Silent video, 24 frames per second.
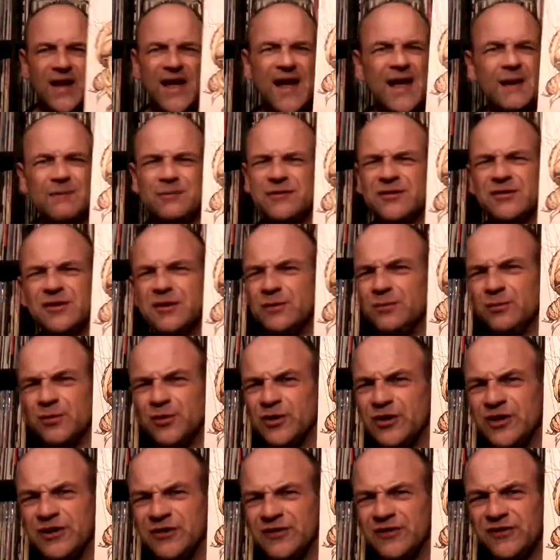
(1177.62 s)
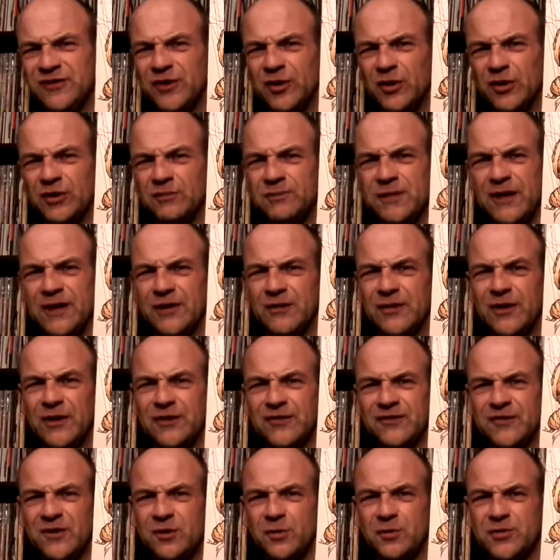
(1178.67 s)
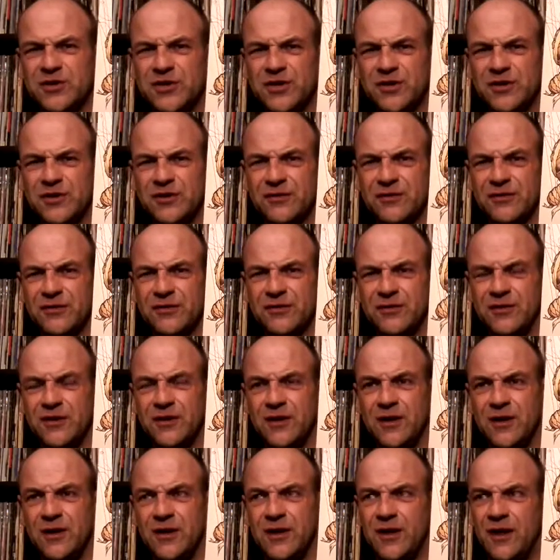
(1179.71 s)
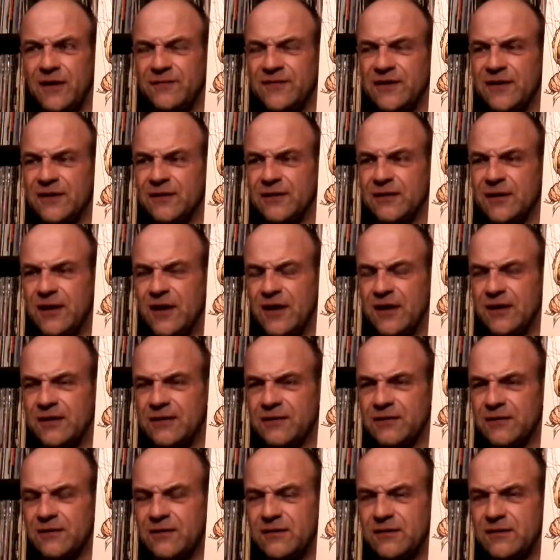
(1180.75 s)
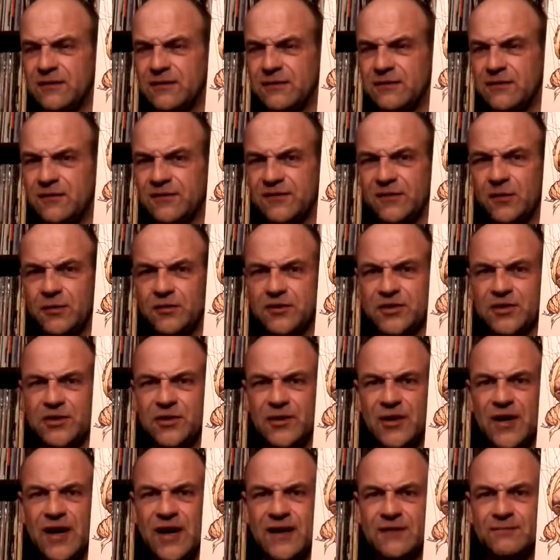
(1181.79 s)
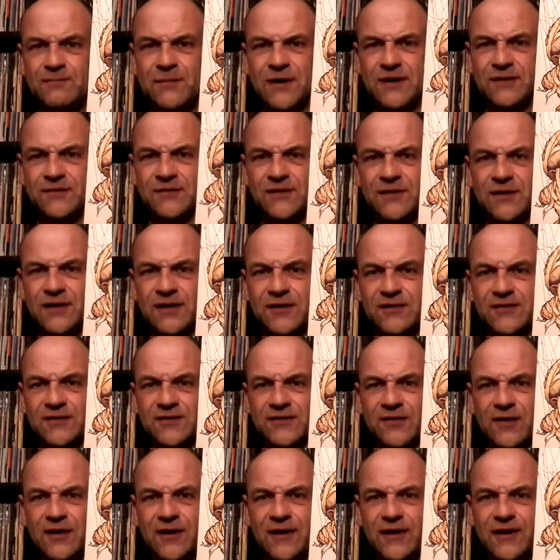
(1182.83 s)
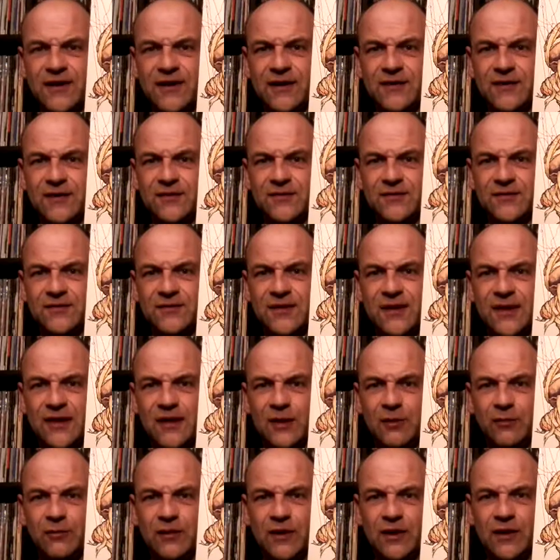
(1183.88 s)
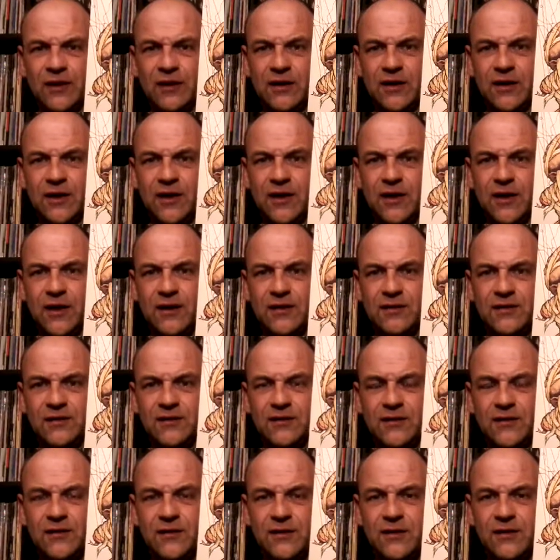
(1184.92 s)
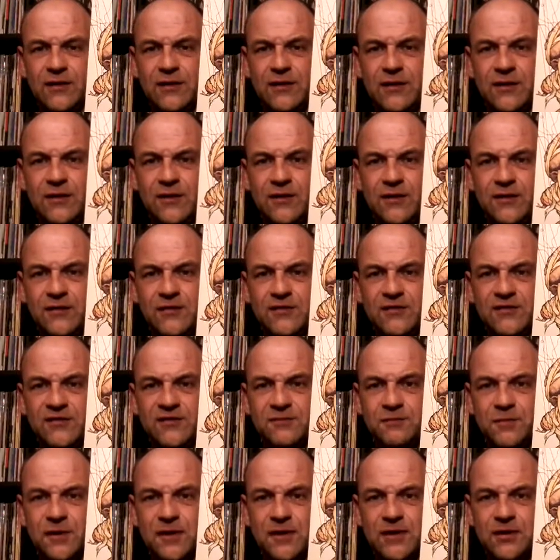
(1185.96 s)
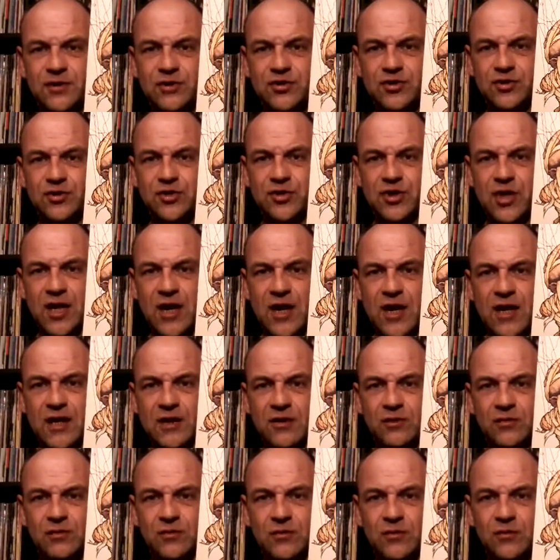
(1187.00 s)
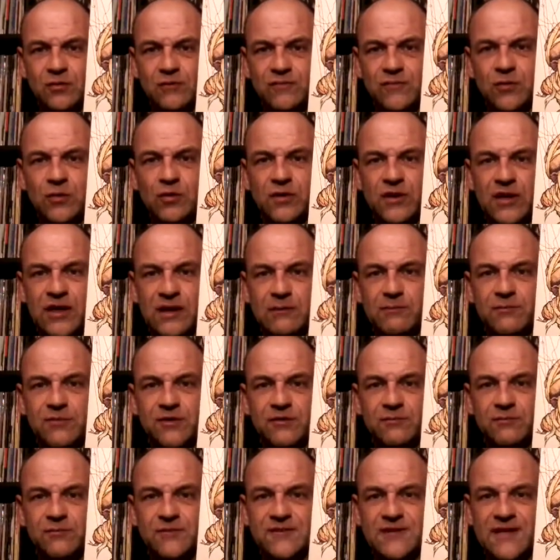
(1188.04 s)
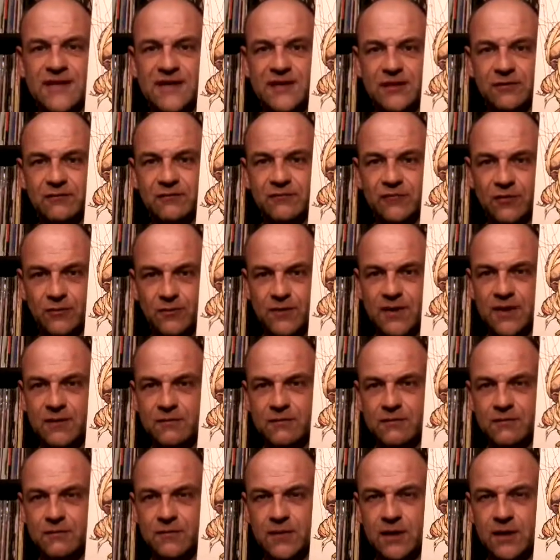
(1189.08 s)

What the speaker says: Absolute brilliant song about a soldier. I think the soldier who had basically his sight and his hearing and his speech and all 4 limbs taken from him